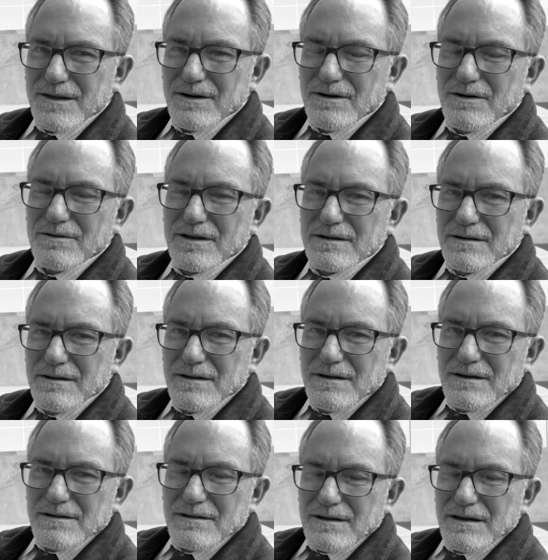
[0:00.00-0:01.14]
Oh,
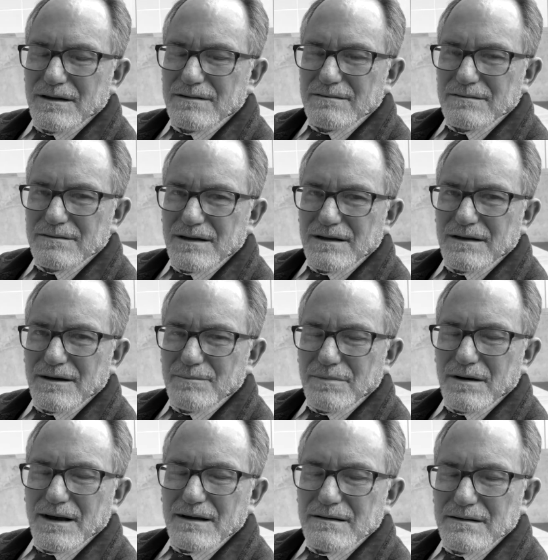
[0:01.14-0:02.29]
they got
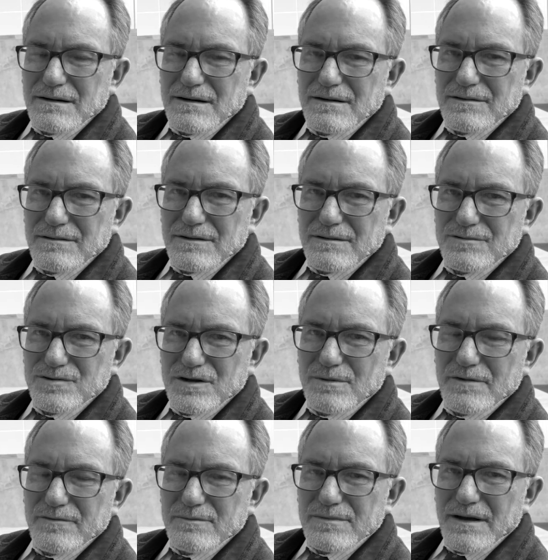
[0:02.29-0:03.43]
black lung, and some
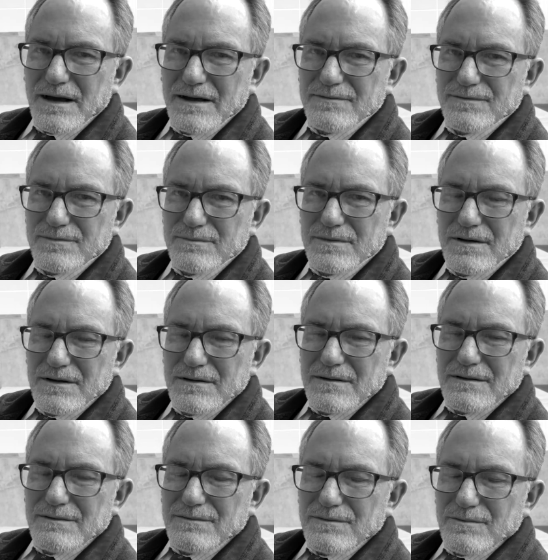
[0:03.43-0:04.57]
of them died from
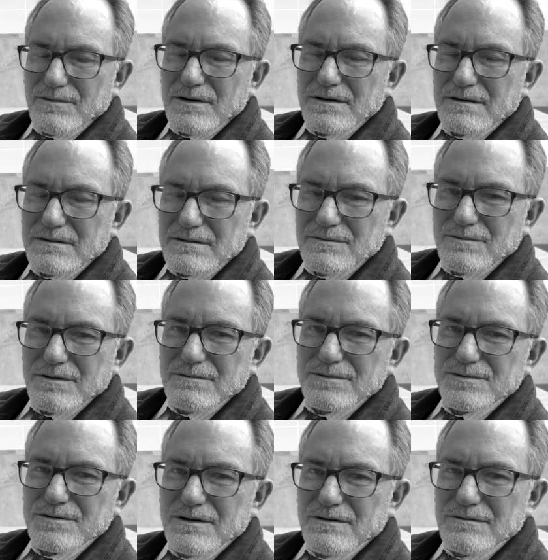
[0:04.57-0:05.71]
what
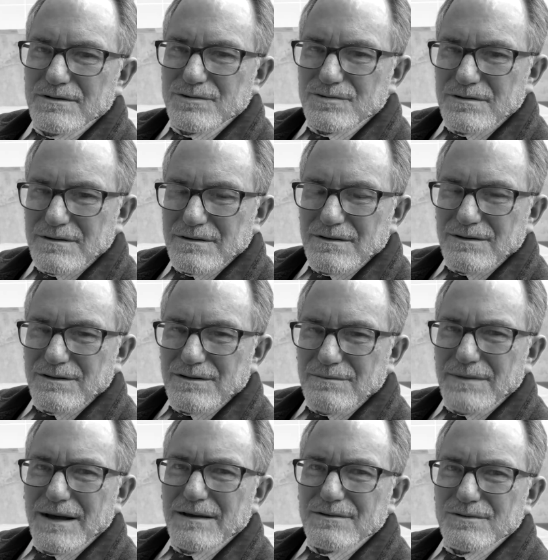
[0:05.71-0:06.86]
was known as the
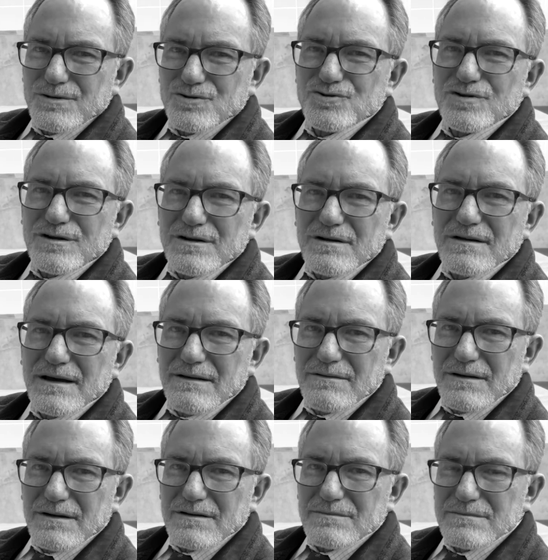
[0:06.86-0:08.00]
mountain sitting down
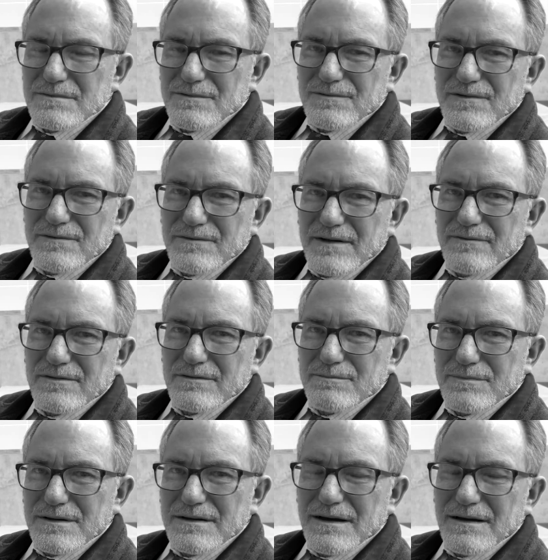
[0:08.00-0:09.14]
on them. If you've never
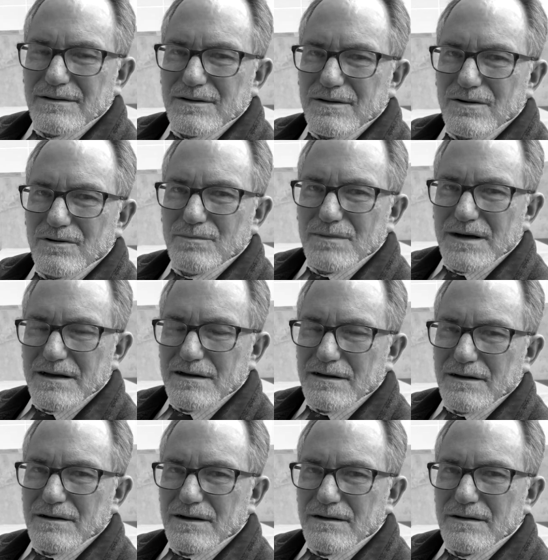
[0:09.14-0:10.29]
been down in the coal mining
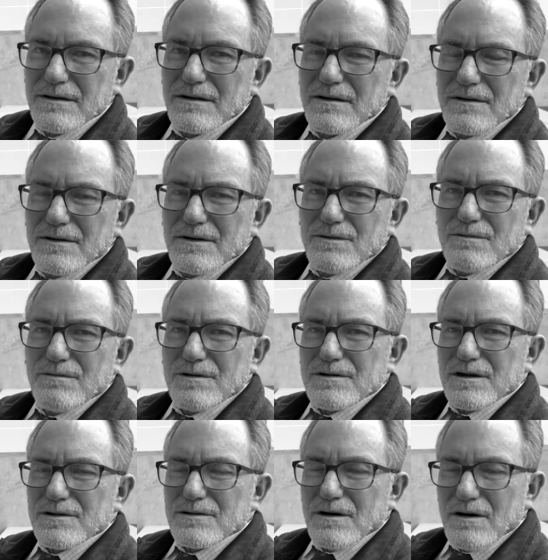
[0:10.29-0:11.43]
area, what
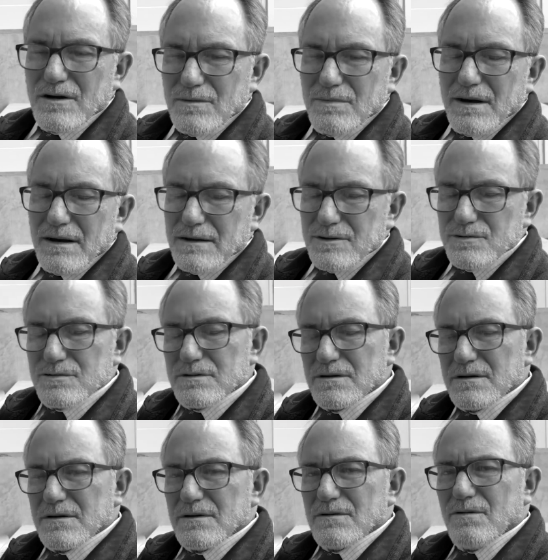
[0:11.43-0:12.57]
they talk about is
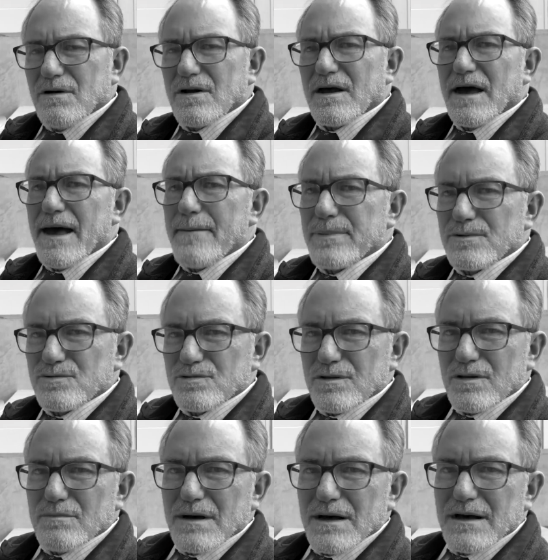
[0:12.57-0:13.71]
what happens when
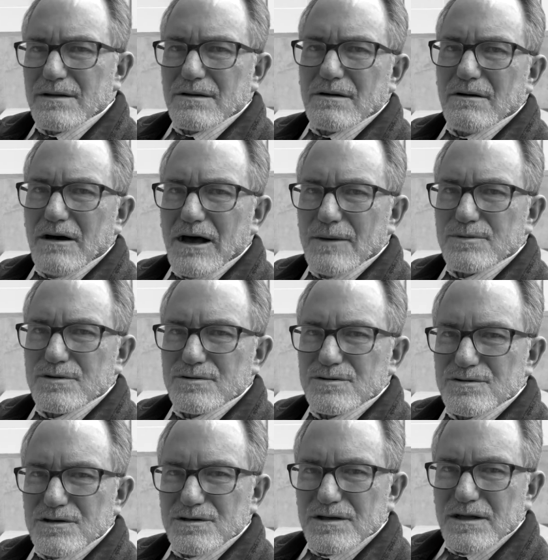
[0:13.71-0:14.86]
the mine collapses.
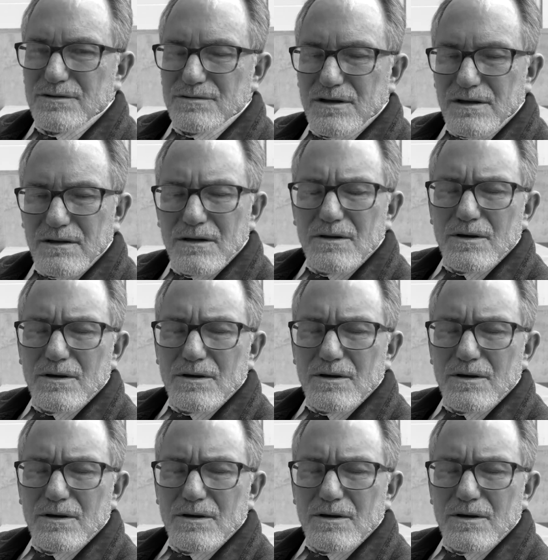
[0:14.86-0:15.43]
And they say,